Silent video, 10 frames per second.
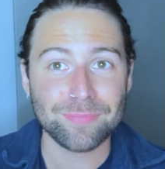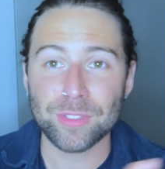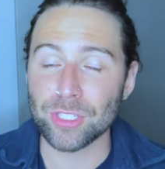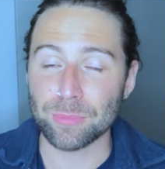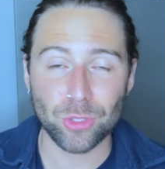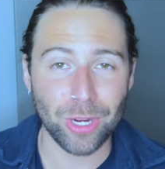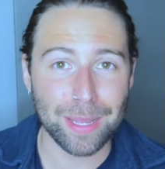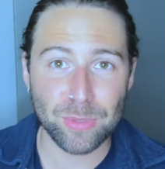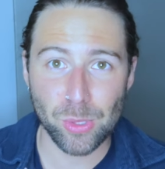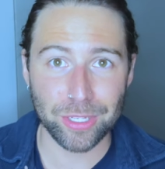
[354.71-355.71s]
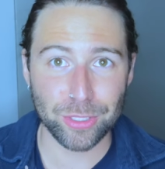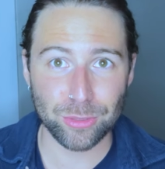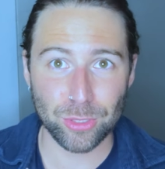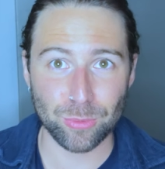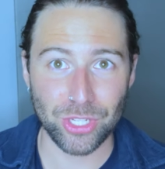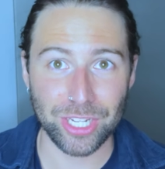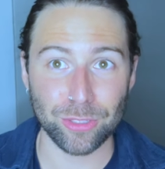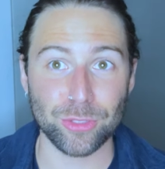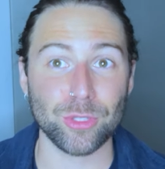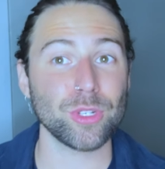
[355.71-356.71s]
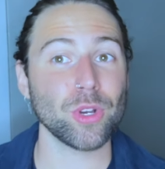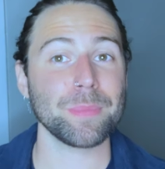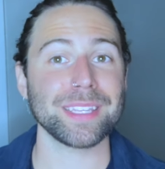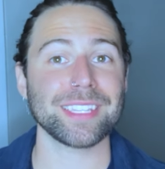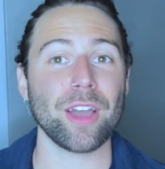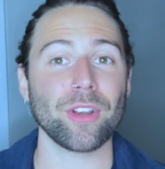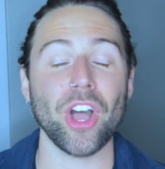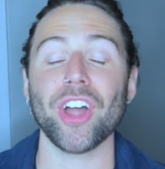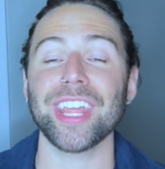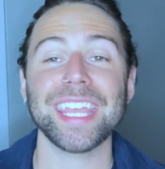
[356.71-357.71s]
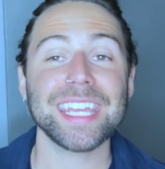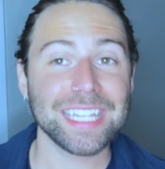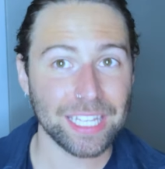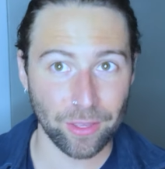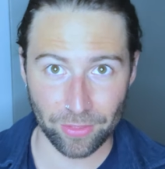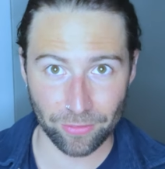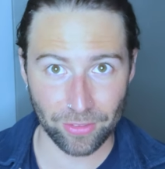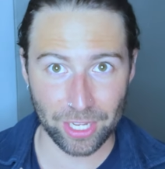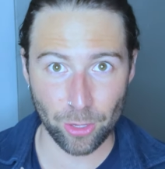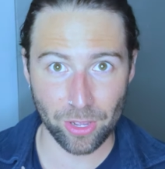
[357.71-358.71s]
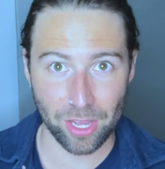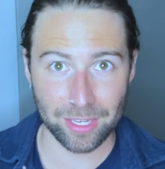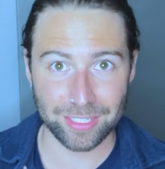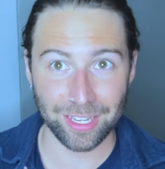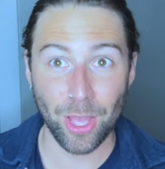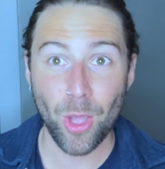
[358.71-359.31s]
subscribe to our YouTube channel so you don't miss out on any of the video content